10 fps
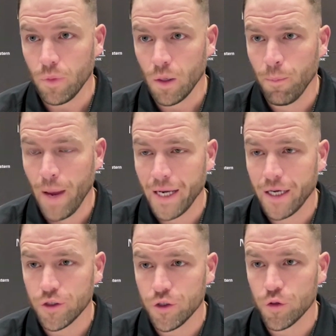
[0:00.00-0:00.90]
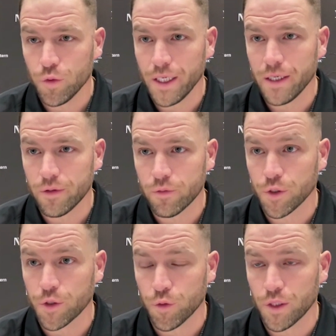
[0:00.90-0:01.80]
manage a unique
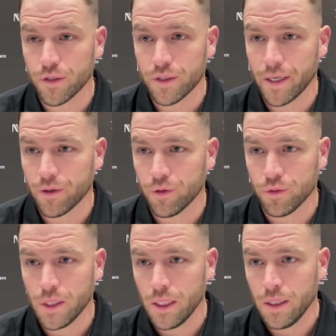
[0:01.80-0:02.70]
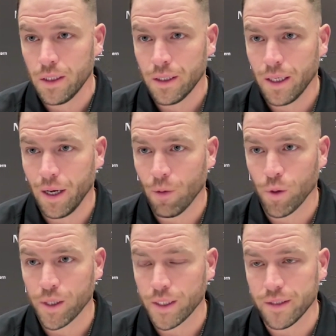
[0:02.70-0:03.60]
recruiting cycle,
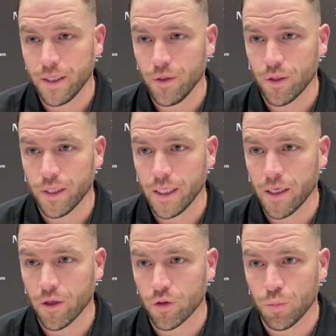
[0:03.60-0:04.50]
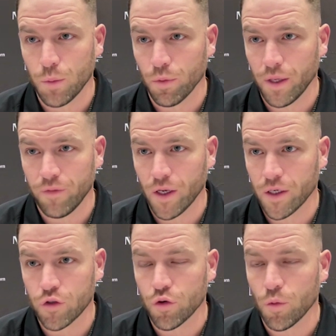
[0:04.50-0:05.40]
we're going to continue to lean into those people. They've done
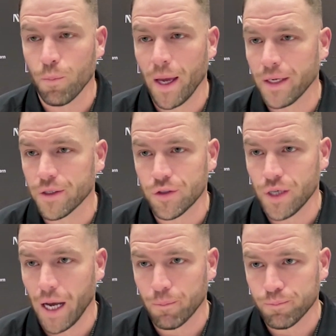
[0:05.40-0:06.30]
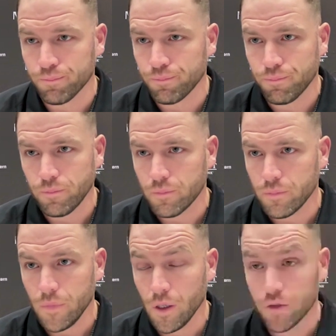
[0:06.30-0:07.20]
a tremendous job.
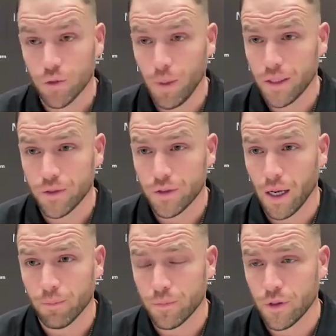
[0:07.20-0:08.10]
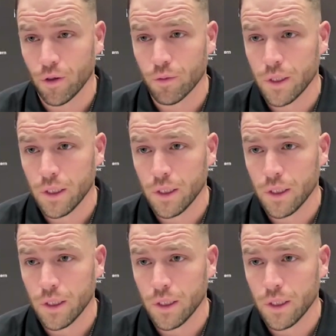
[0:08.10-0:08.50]
You